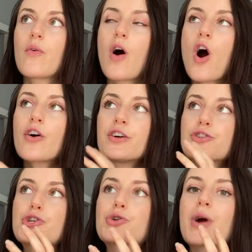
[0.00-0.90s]
our
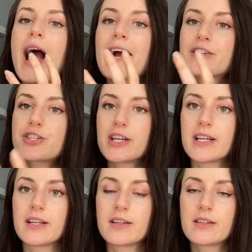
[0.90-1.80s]

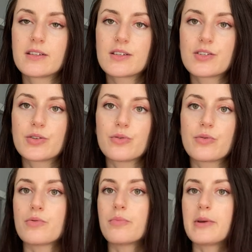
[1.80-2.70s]
attraction
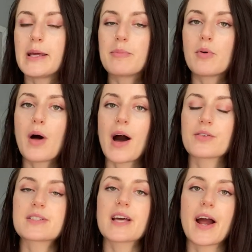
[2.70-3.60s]
to people
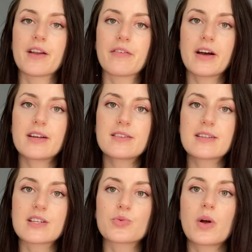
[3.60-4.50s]
outside of us,
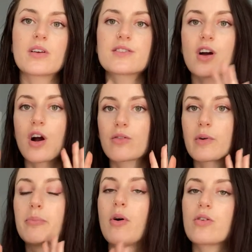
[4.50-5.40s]
as well as our
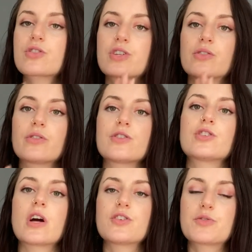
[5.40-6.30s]
repulsion or
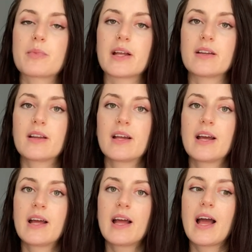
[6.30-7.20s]
judgment,
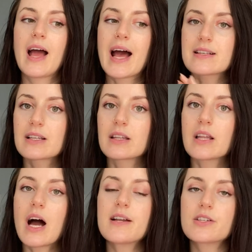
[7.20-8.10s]
has a
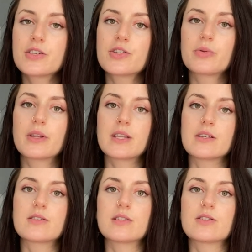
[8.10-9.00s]
lot to do with
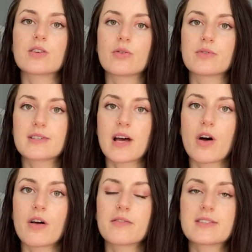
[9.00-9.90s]
these disowned
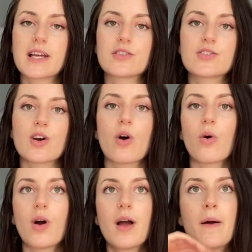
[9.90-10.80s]
selves. And
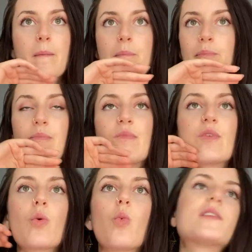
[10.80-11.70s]
so,
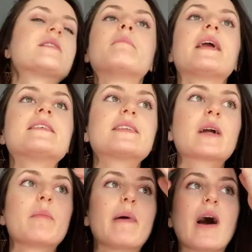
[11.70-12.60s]
what's
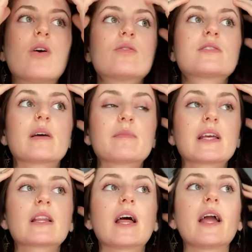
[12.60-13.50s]
amazing about
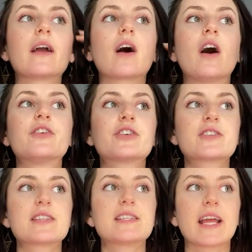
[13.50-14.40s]
something like
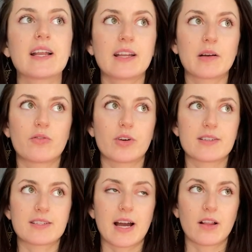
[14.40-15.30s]
understanding
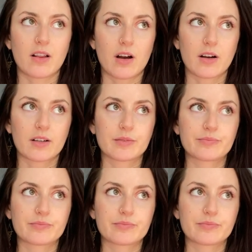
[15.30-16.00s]
voice dialogue